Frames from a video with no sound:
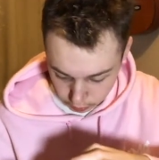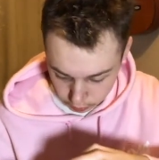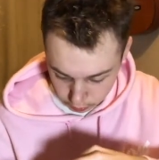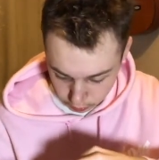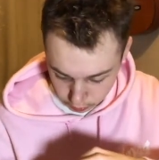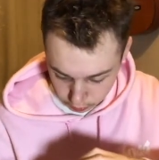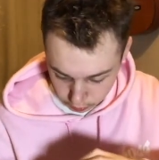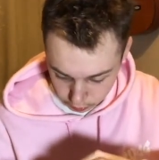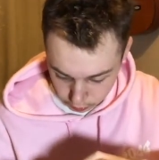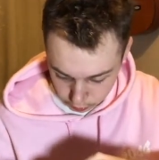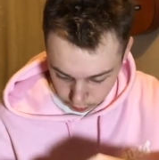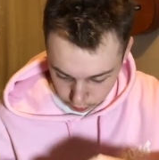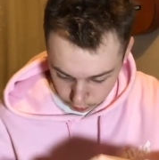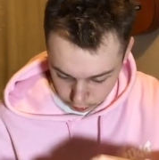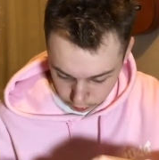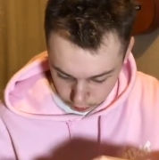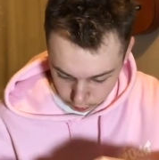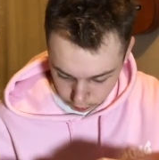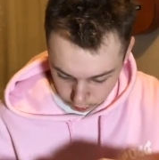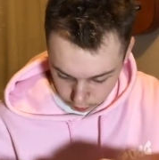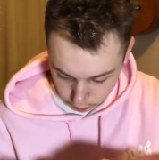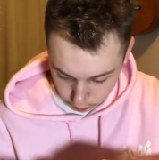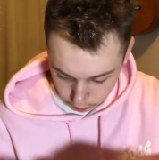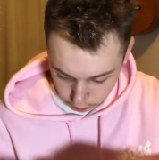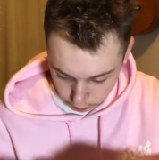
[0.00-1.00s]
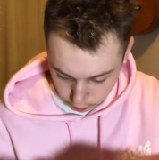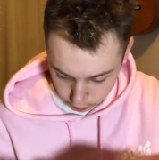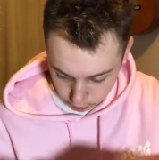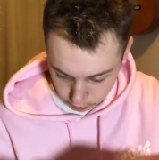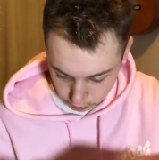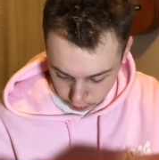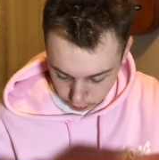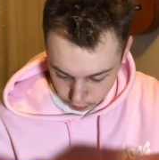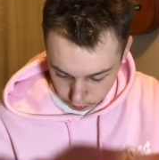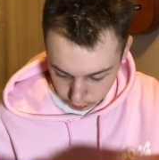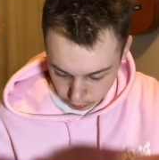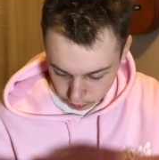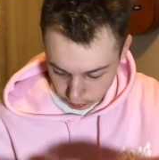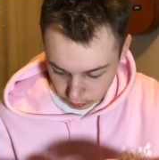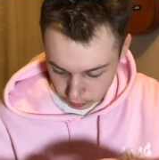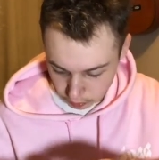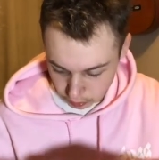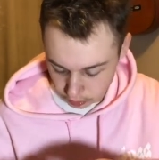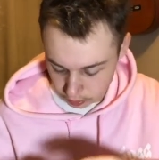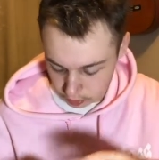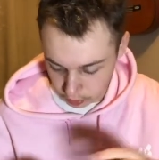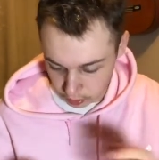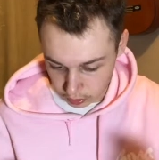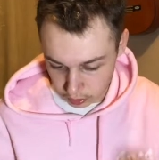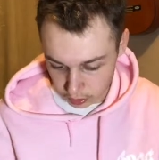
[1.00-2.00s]

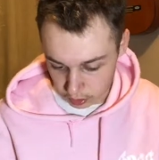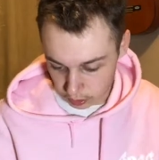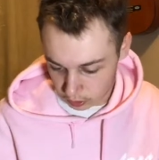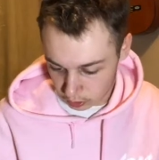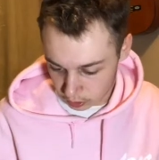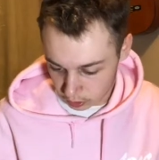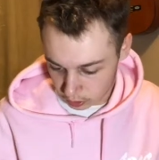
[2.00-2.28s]
[no speech]